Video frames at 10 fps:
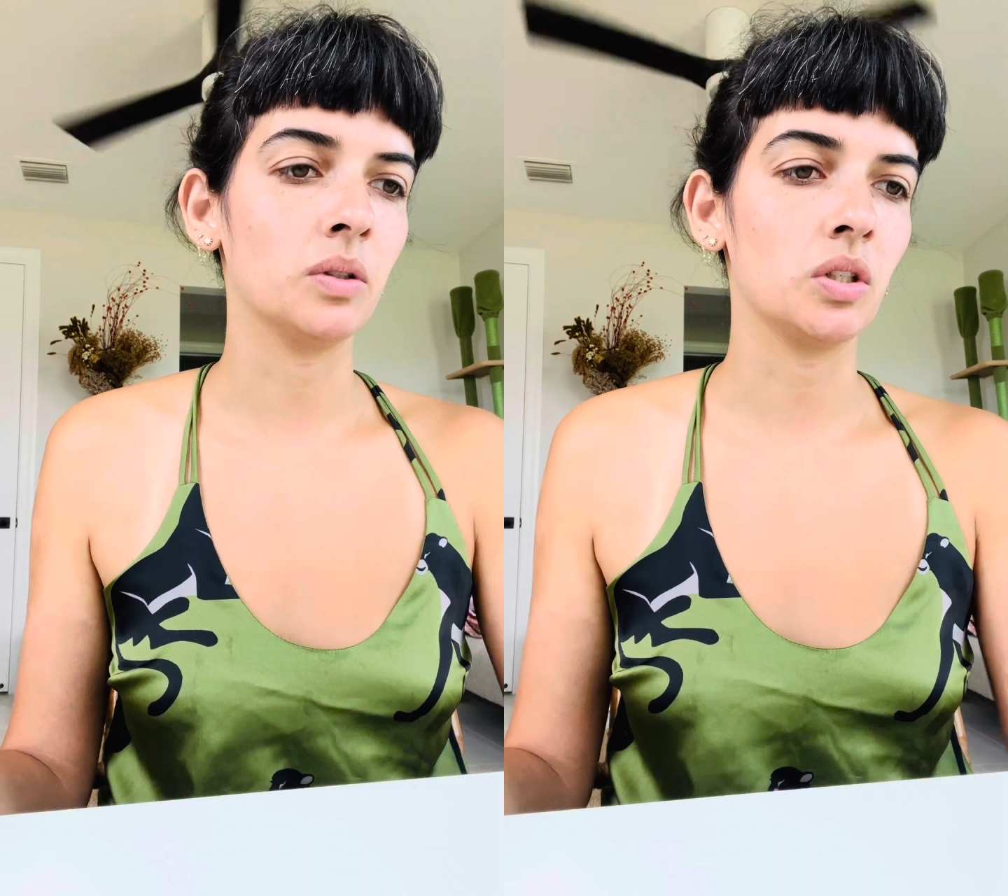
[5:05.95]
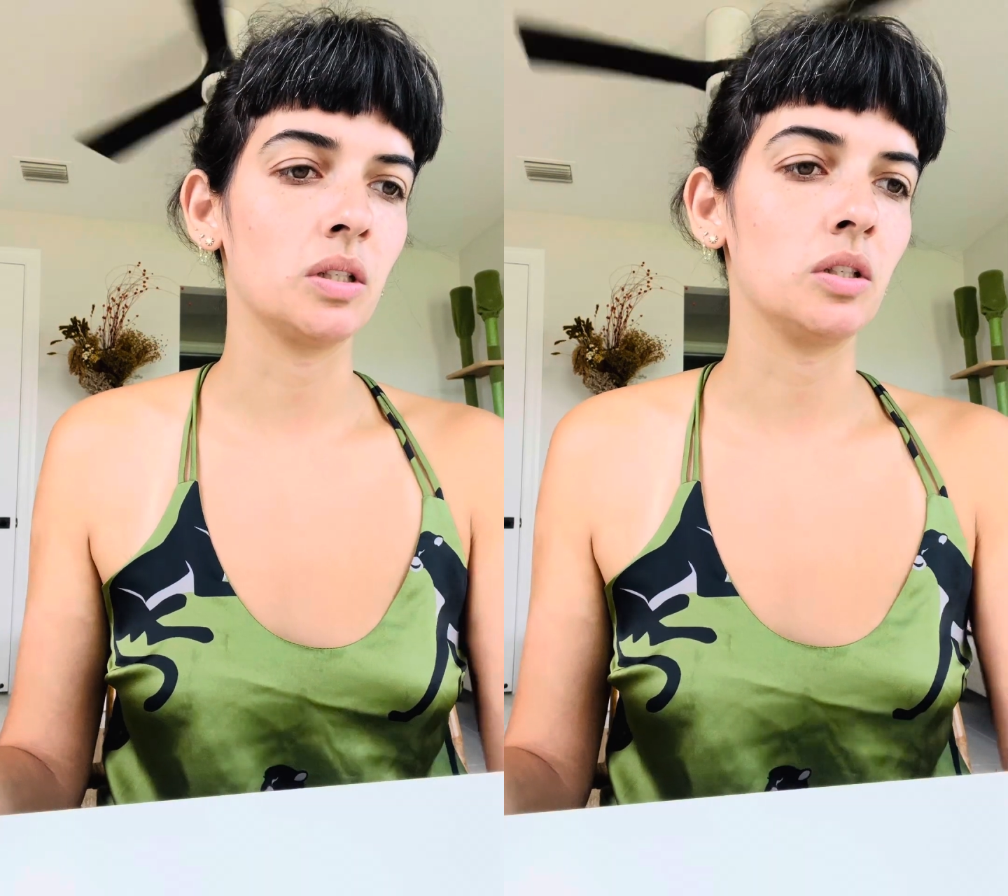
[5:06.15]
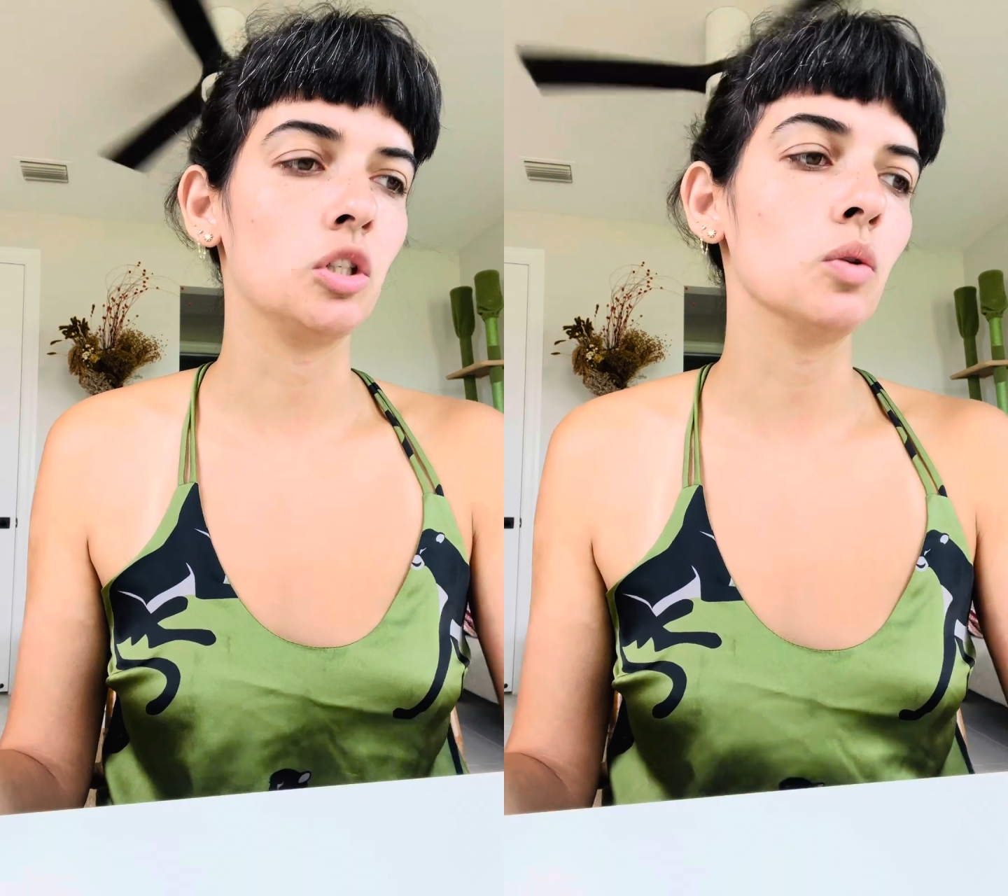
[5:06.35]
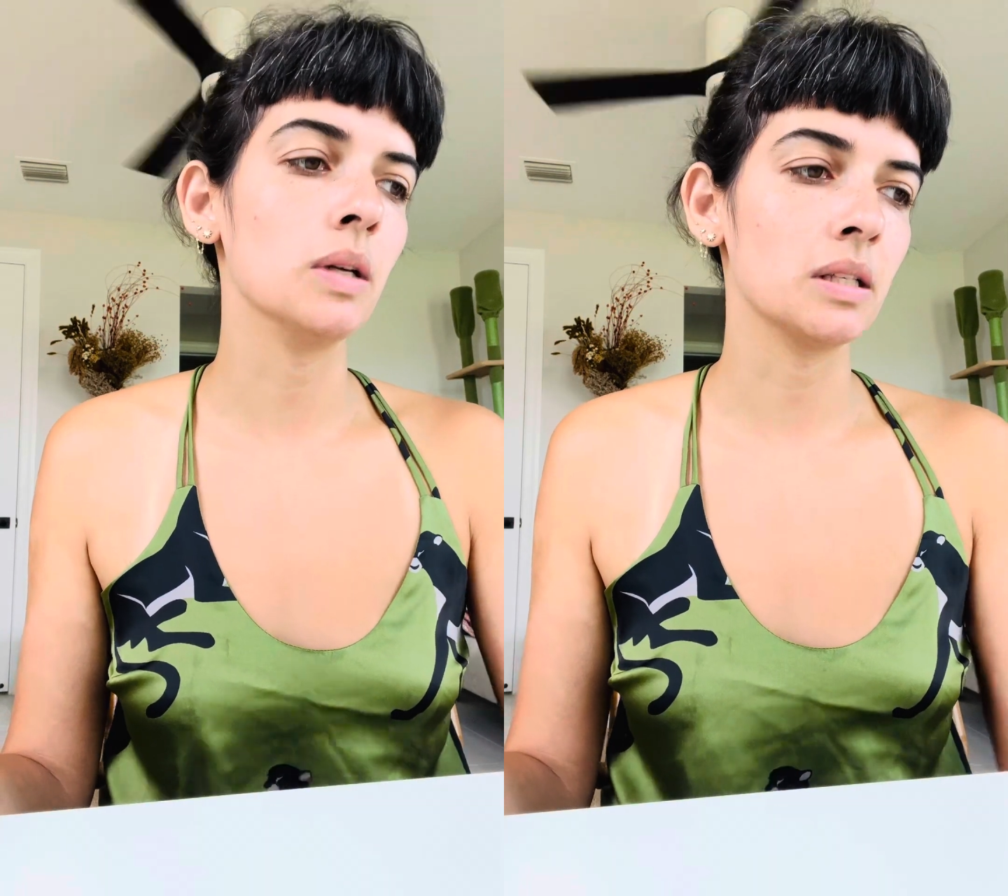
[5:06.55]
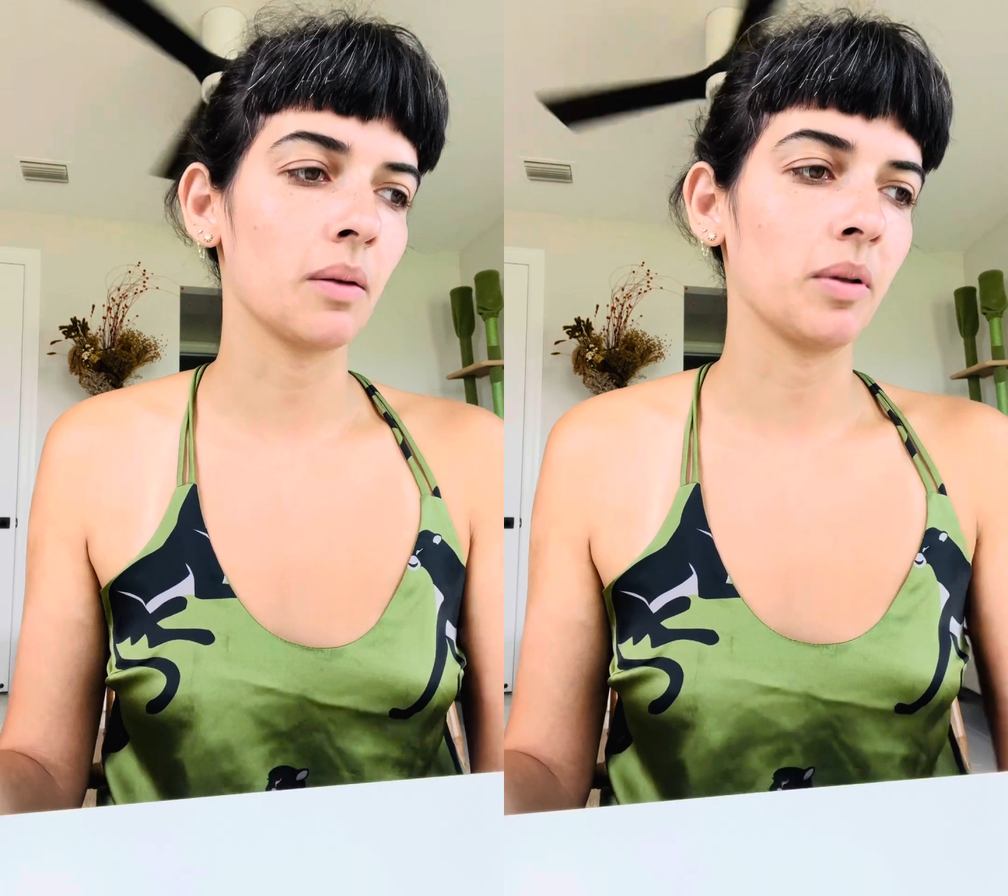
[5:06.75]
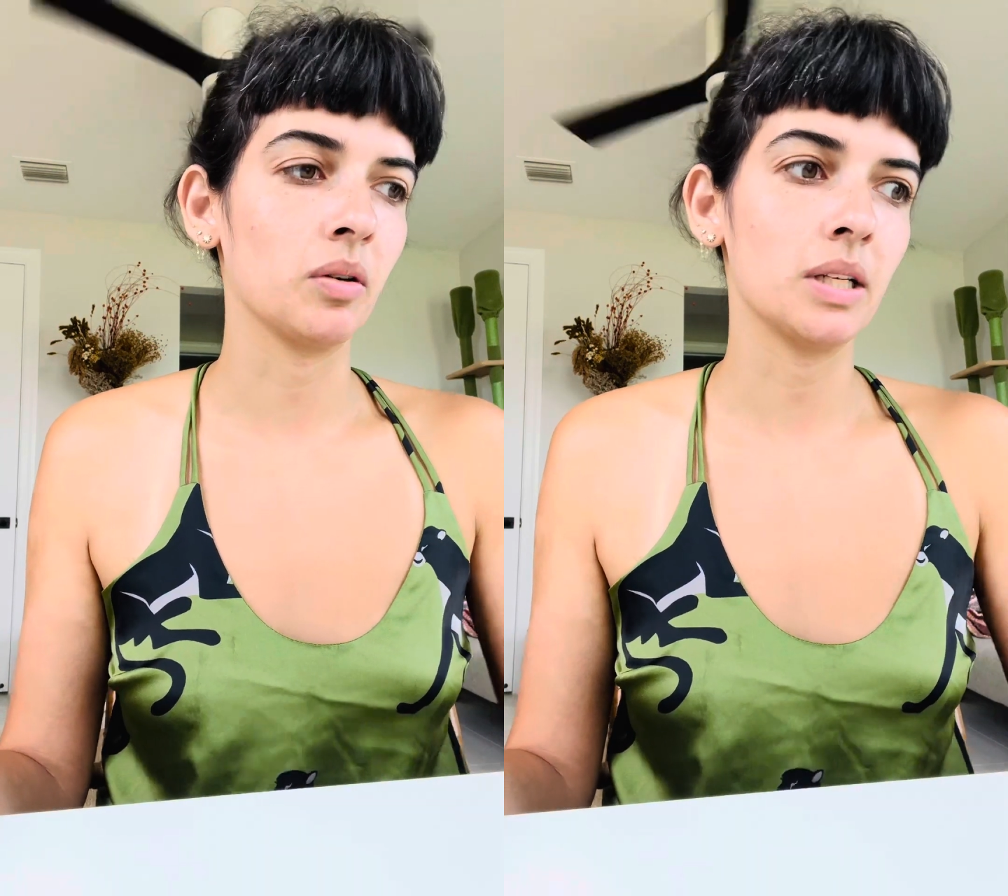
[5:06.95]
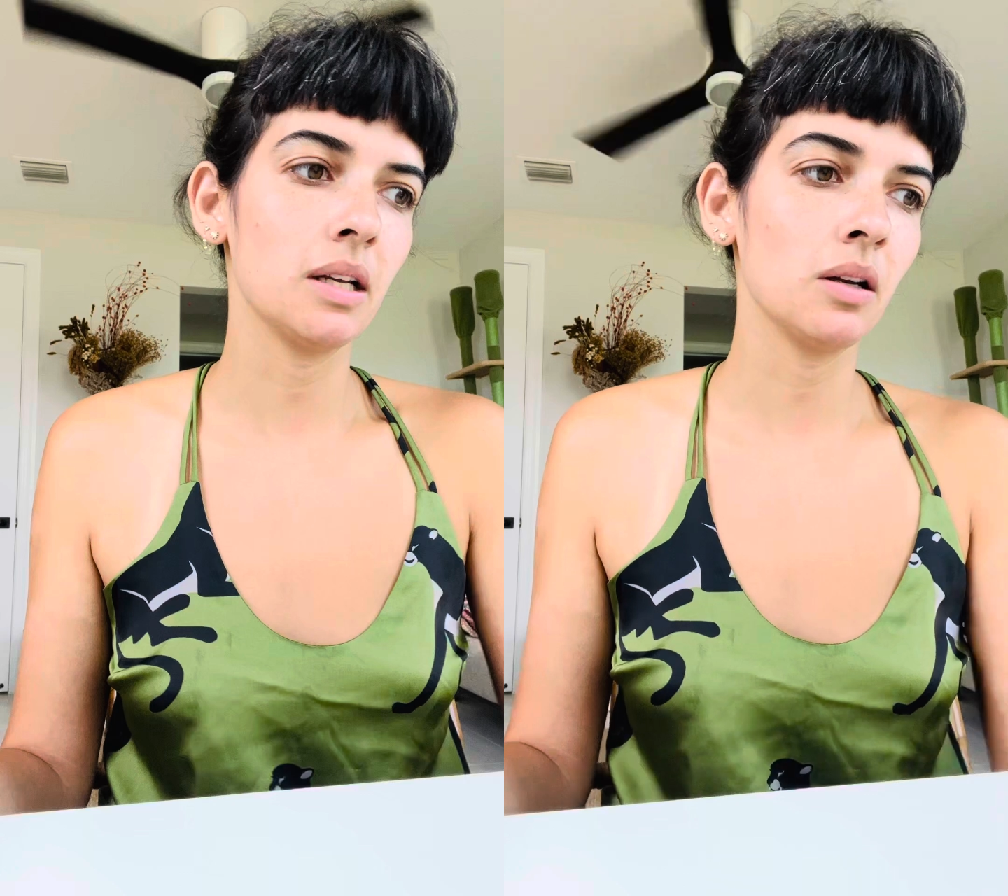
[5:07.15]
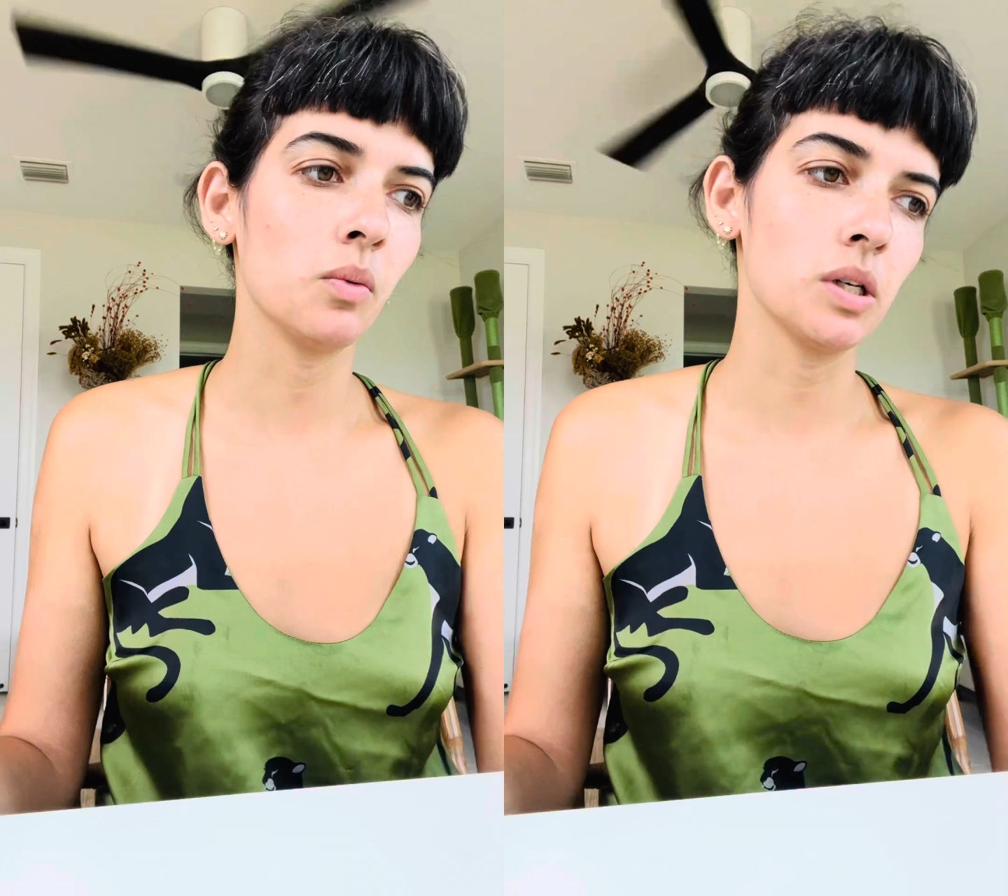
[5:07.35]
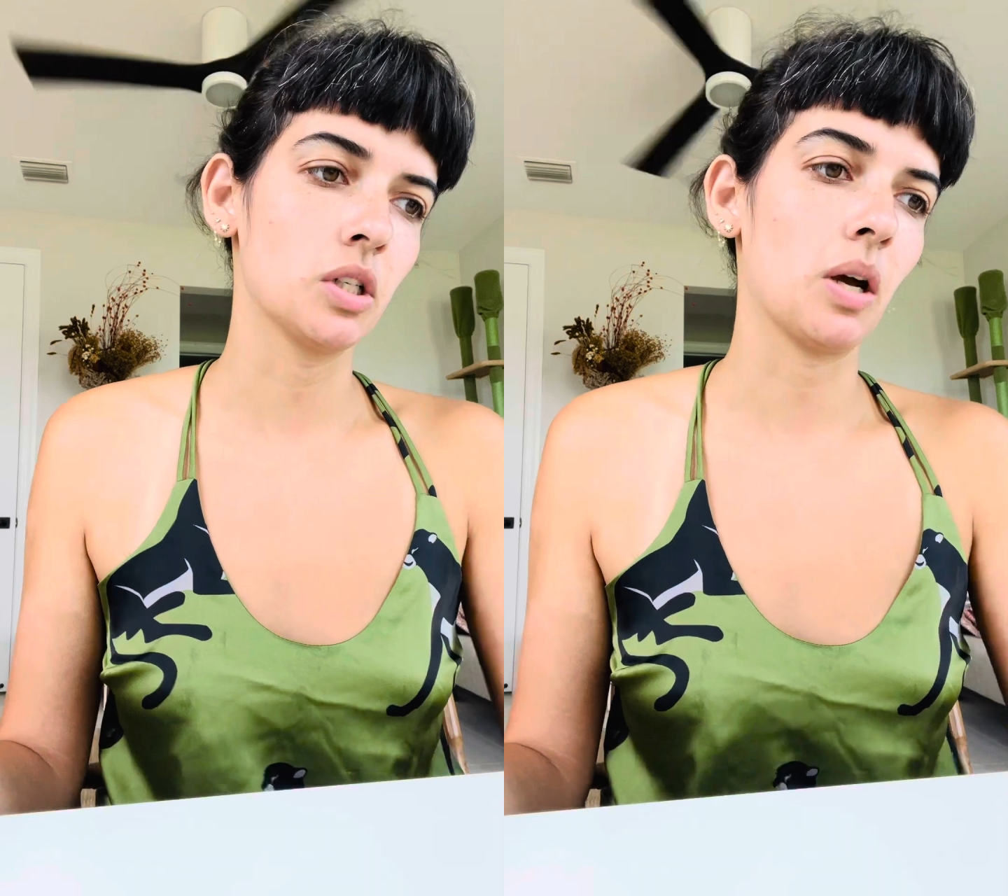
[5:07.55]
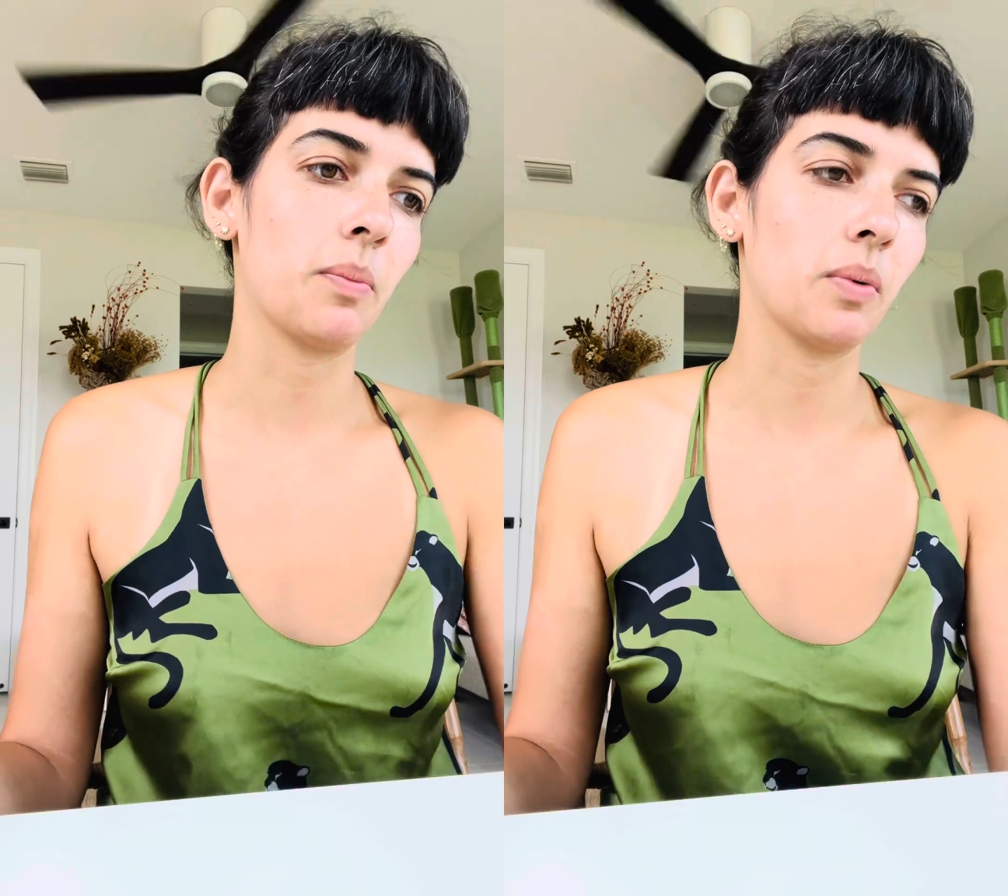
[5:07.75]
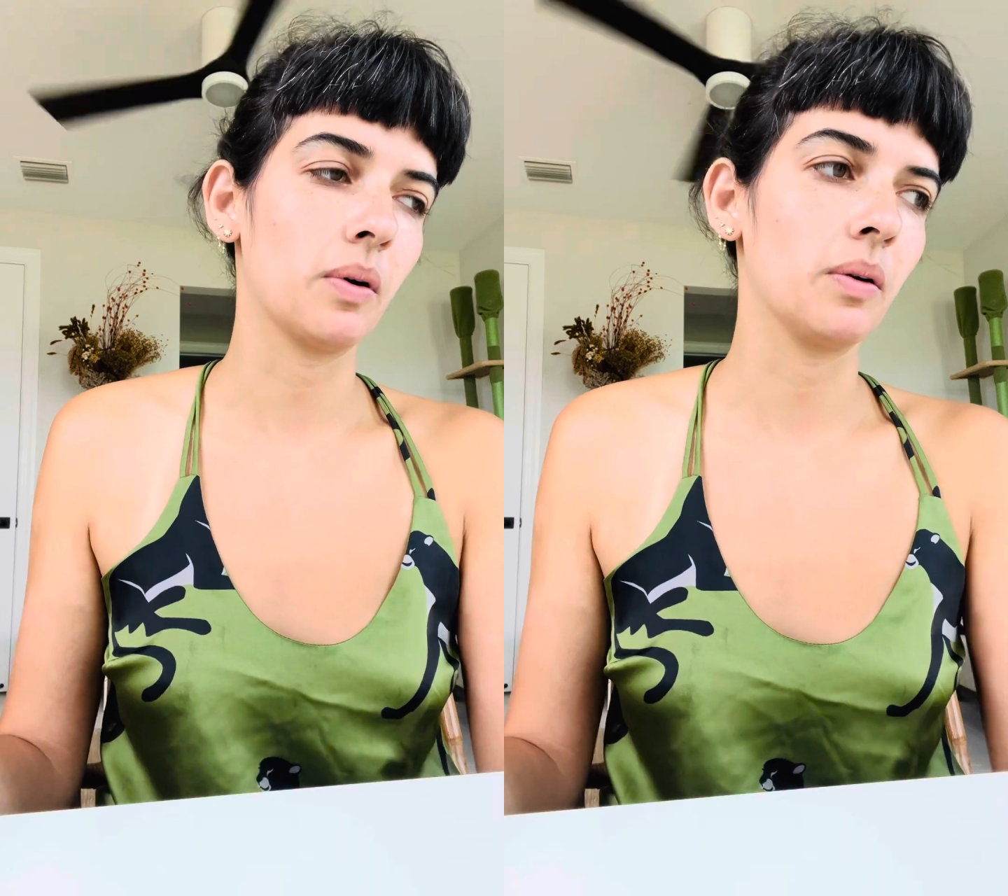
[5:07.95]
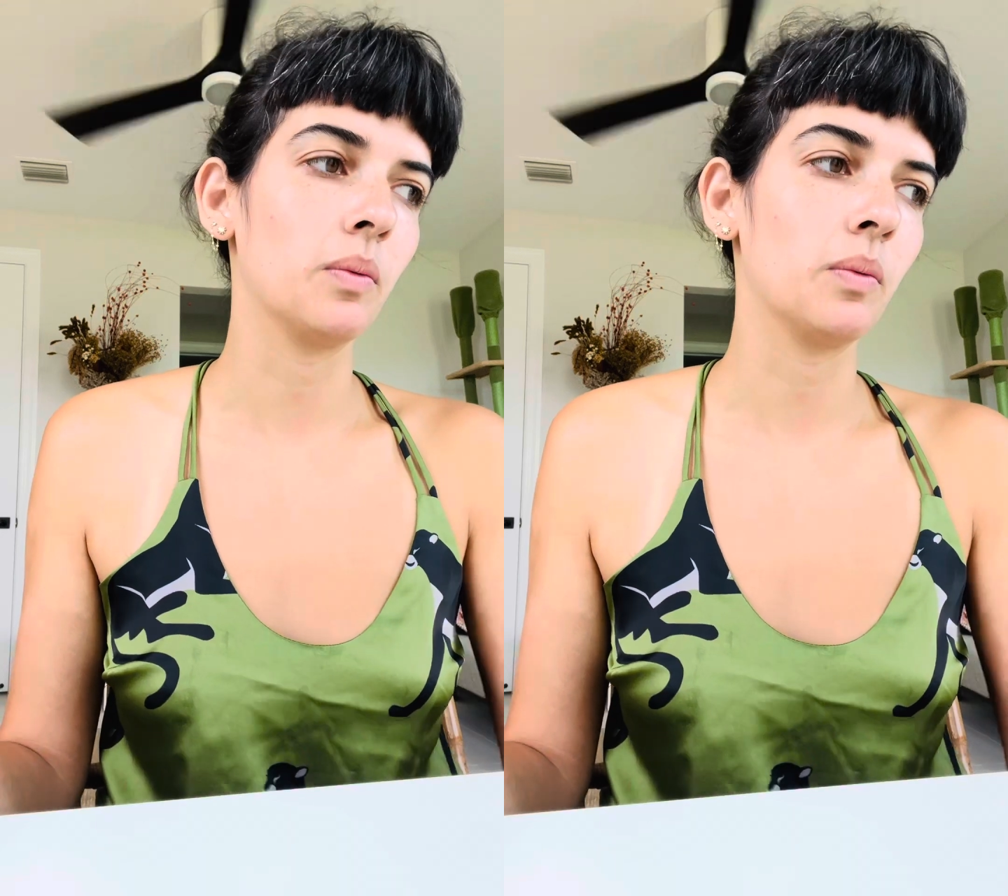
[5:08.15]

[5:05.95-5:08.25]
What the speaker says: just doing something or taking a workshop or